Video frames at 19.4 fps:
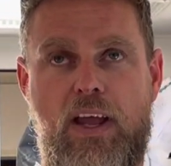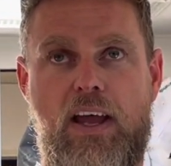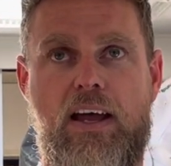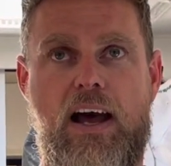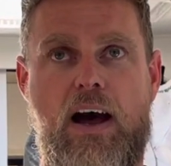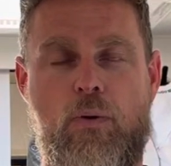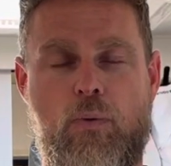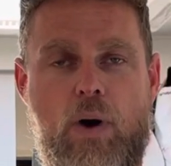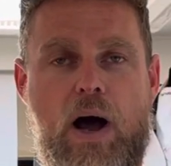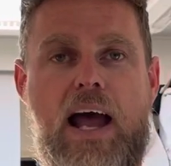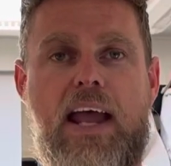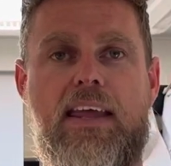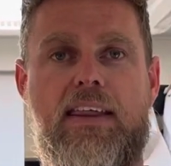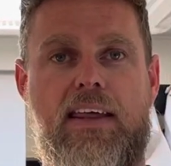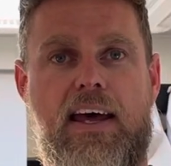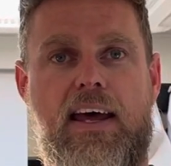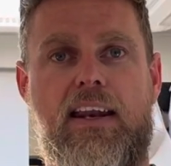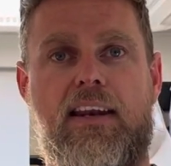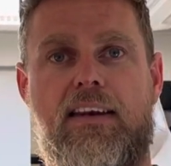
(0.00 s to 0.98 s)
a way
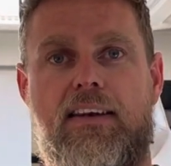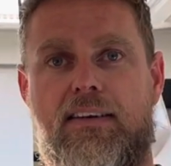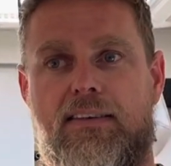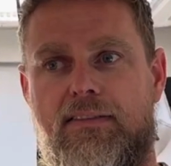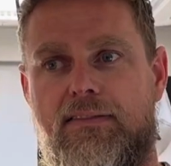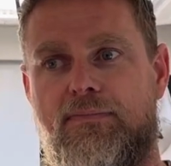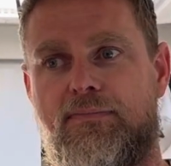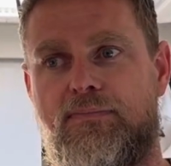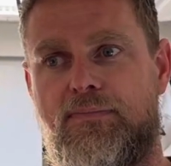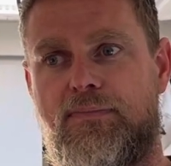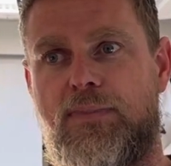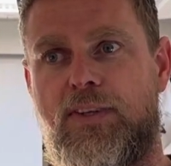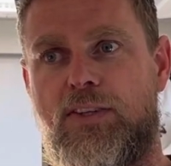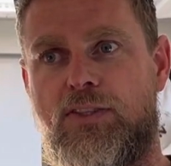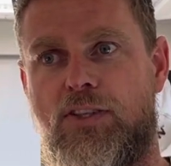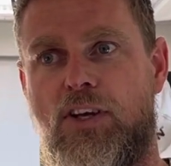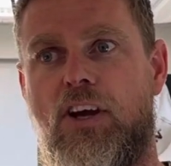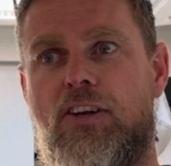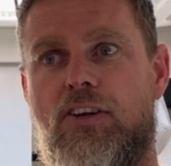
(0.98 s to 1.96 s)
that you
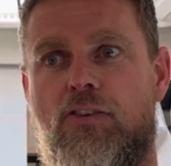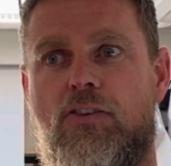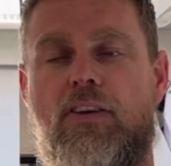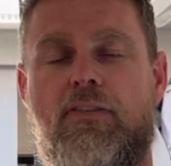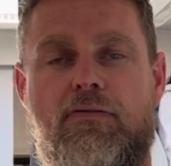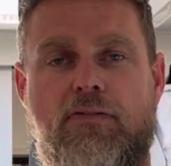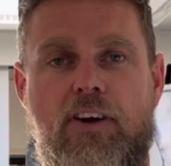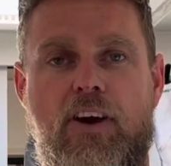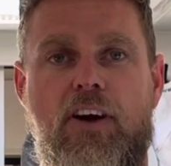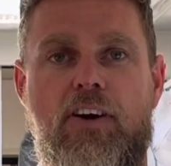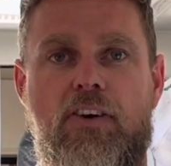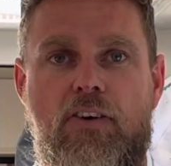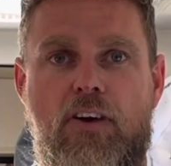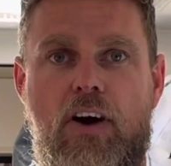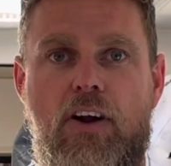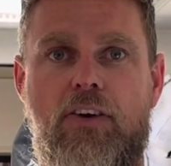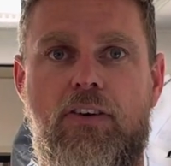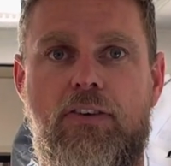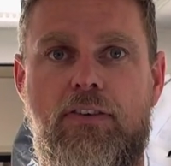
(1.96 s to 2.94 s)
turn your inverter
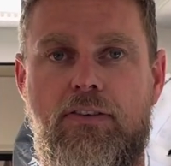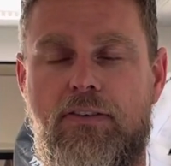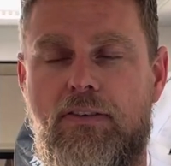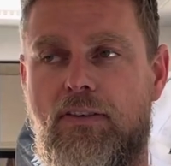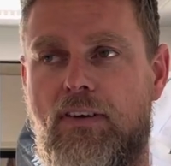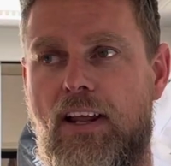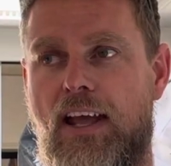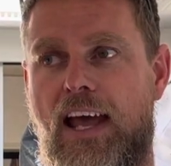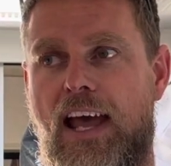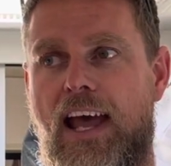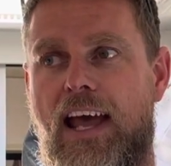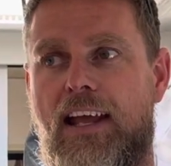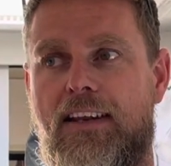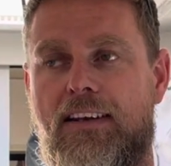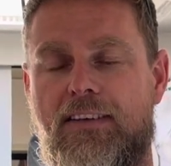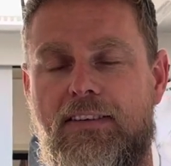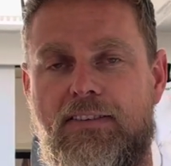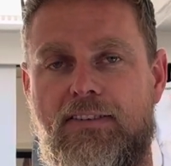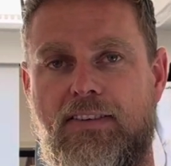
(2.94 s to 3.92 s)
on
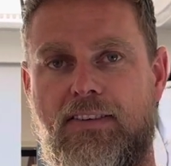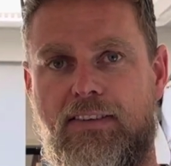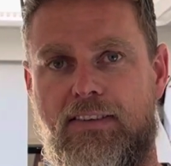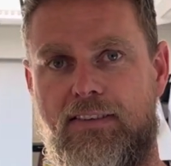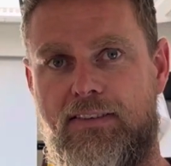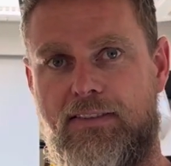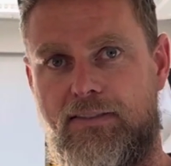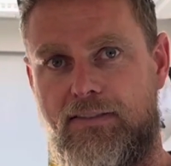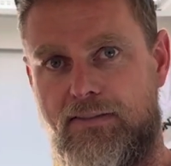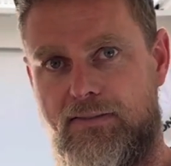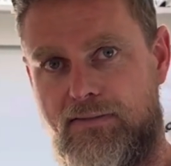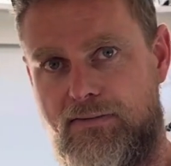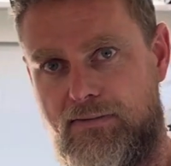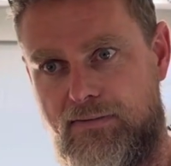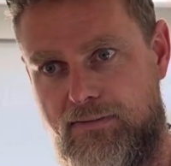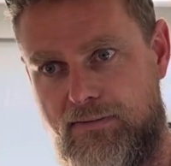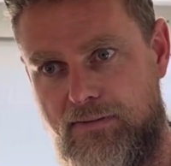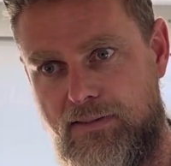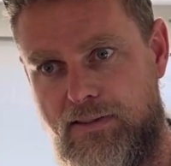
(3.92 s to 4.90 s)
and
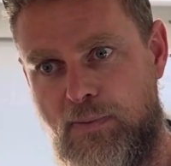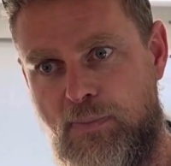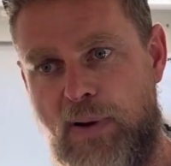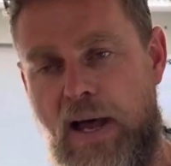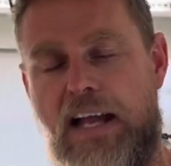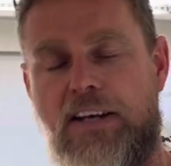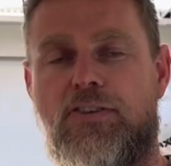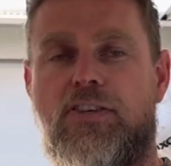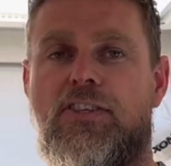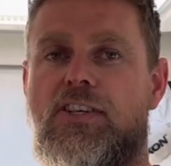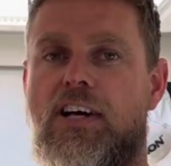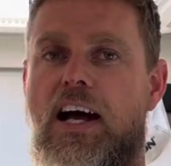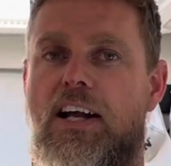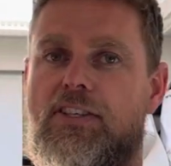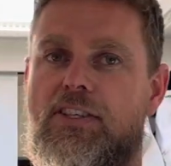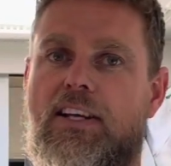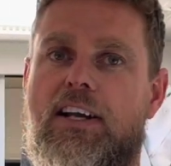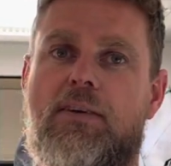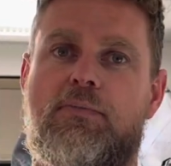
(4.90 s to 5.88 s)
the battery
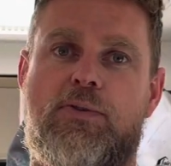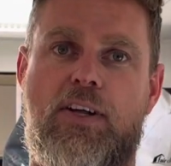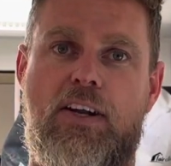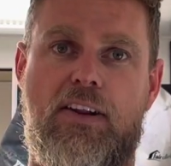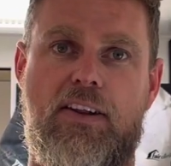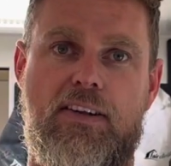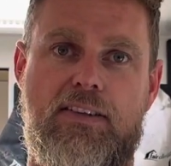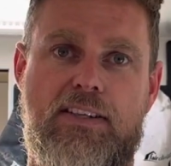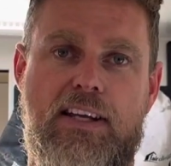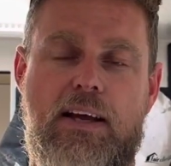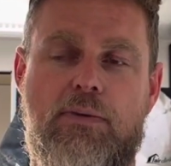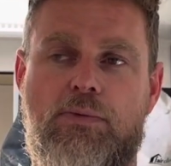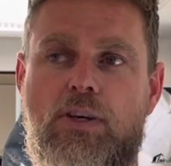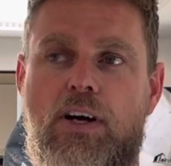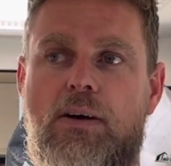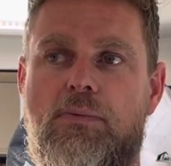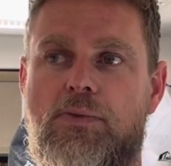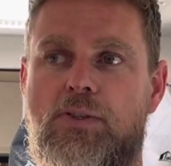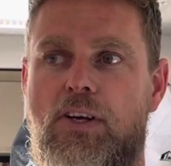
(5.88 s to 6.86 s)
charger comes on at the same
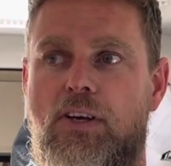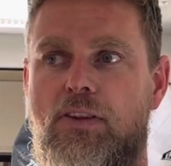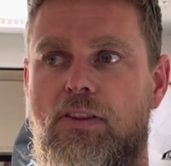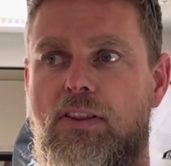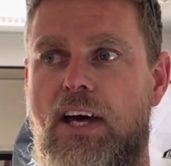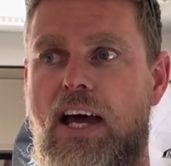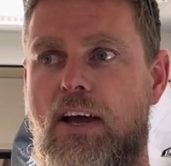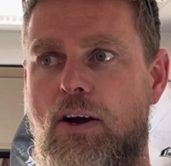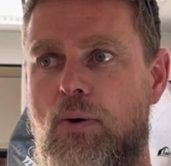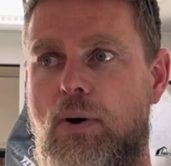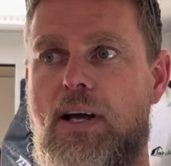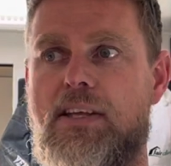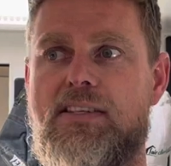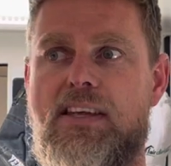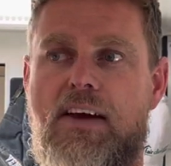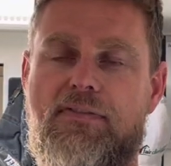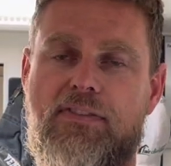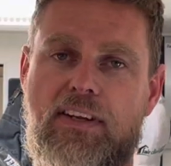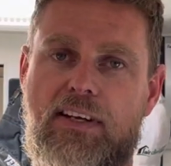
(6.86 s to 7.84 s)
time. So they always
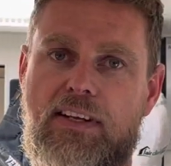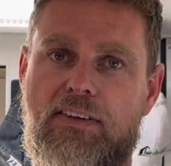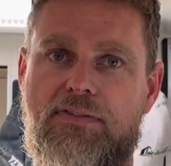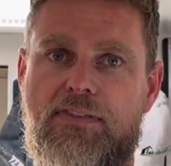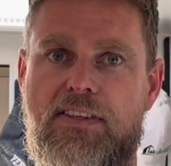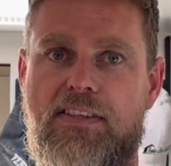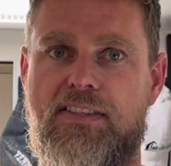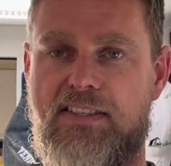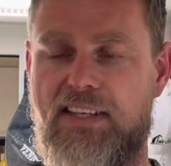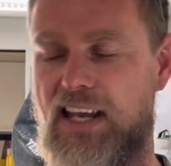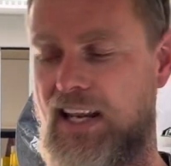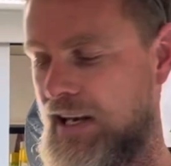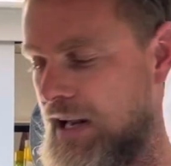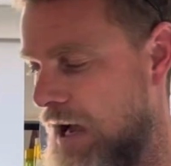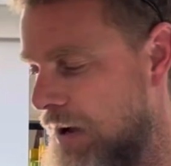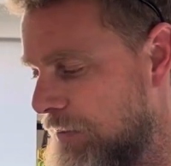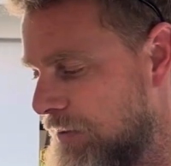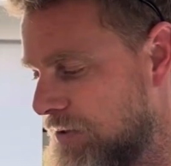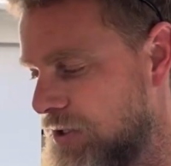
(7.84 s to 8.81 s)
have to lift the seat
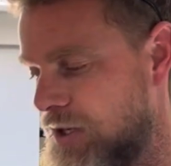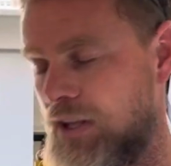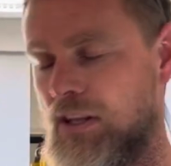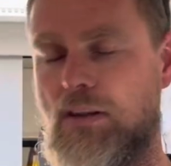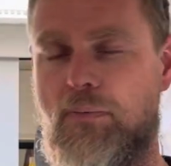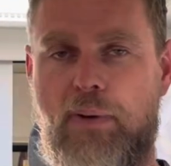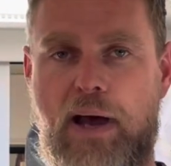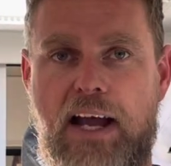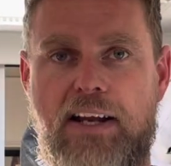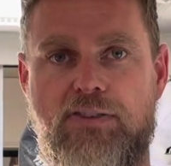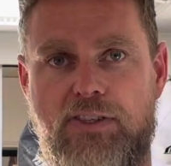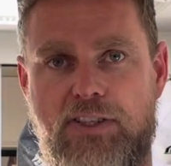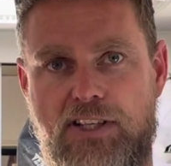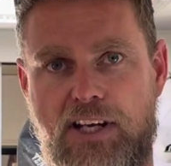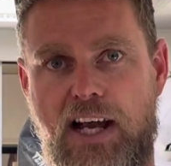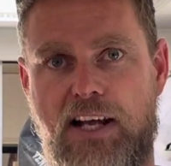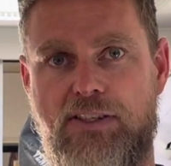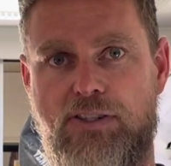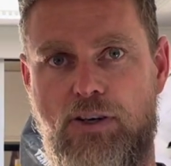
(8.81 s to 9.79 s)
up and turn the battery
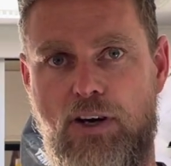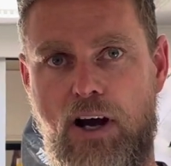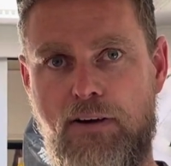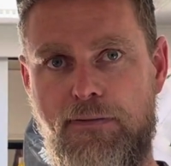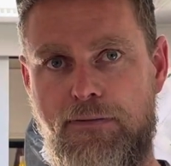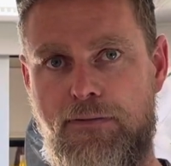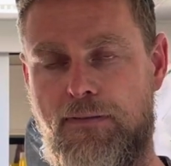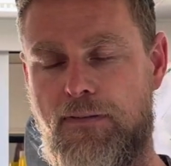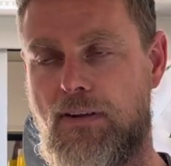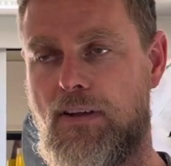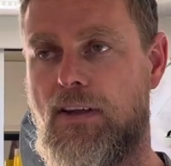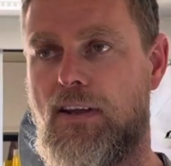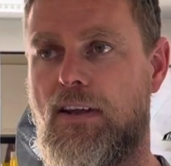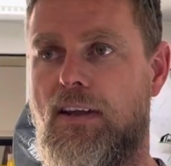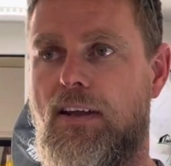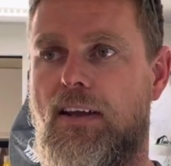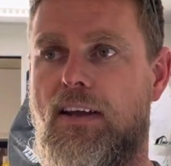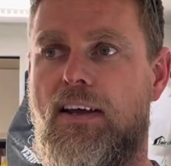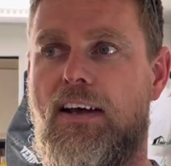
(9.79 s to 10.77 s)
charger off
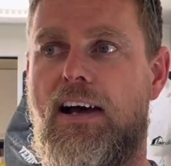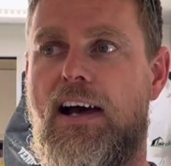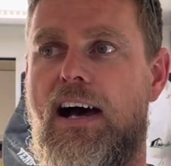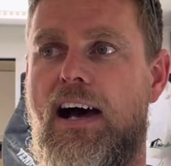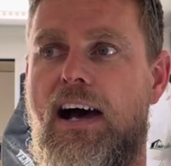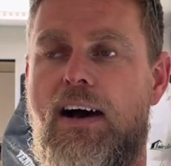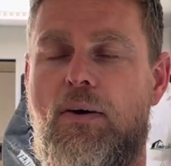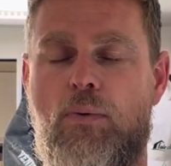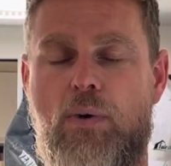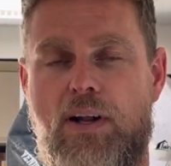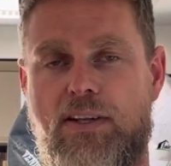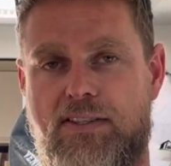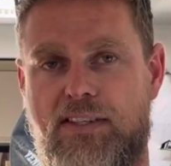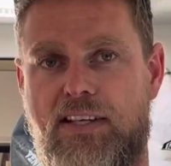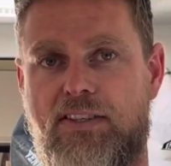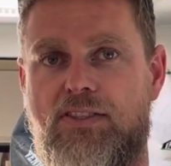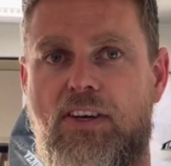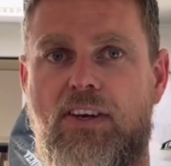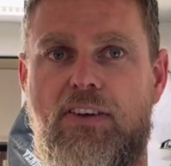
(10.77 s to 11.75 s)
once
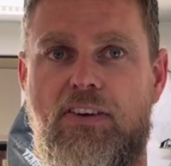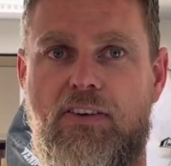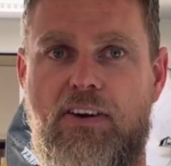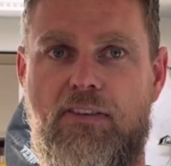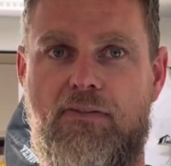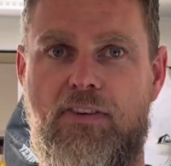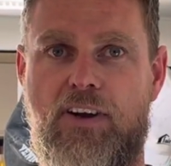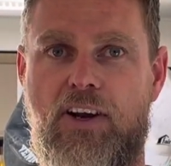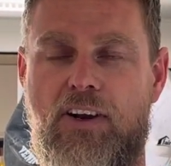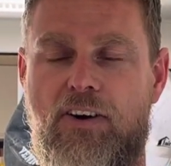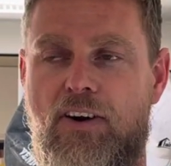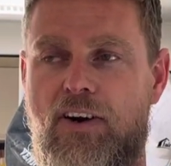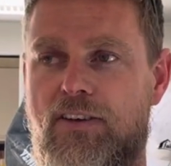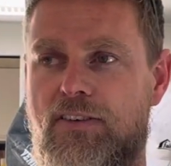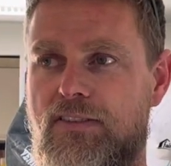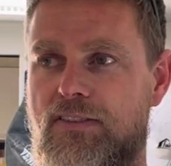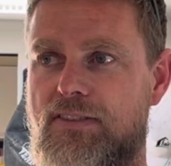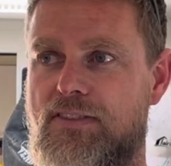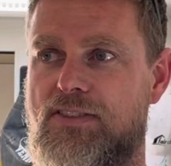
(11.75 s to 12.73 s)
they turn their inverter
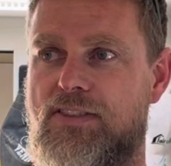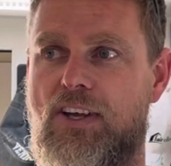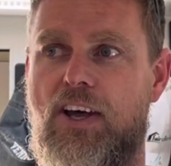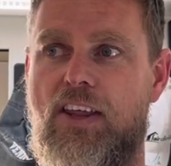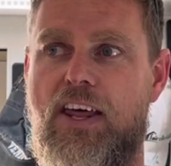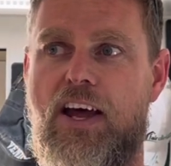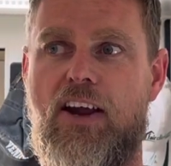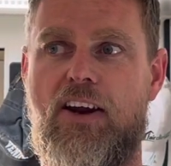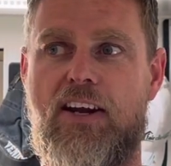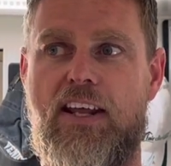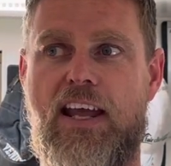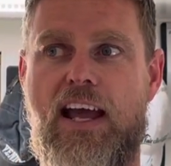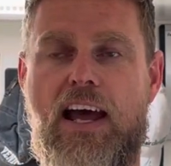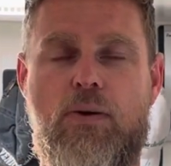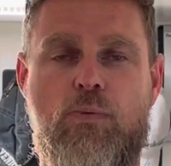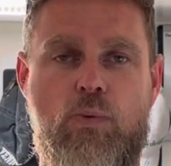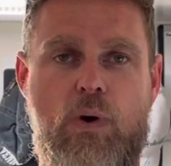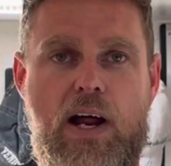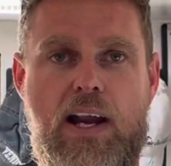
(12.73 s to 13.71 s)
on. So they only
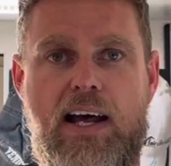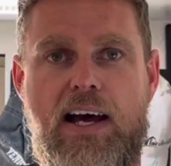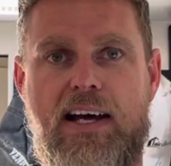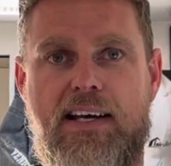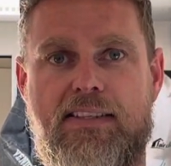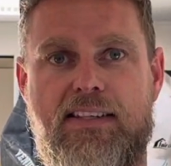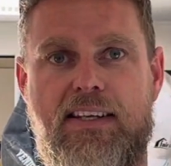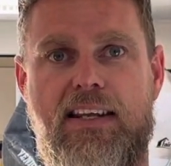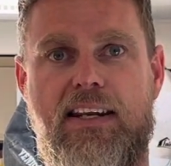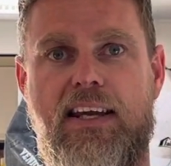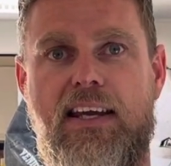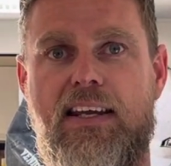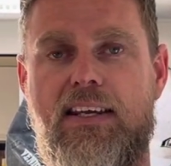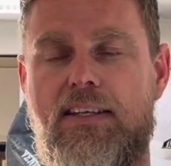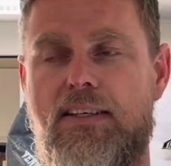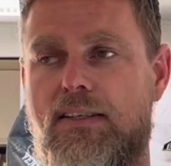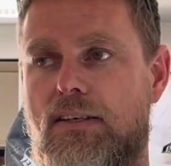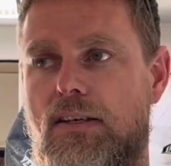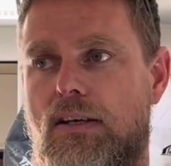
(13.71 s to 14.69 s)
had one
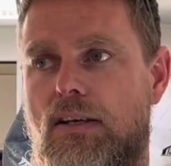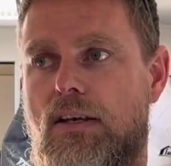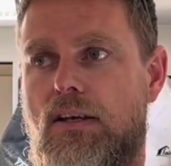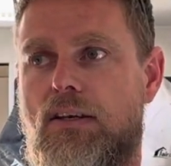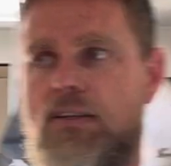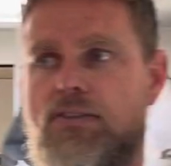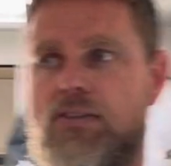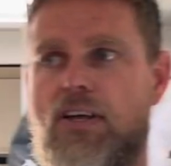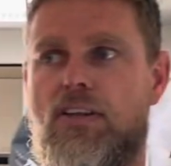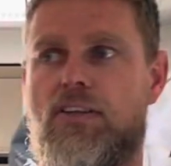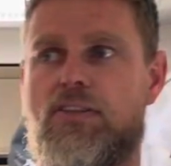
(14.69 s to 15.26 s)
RCD. So the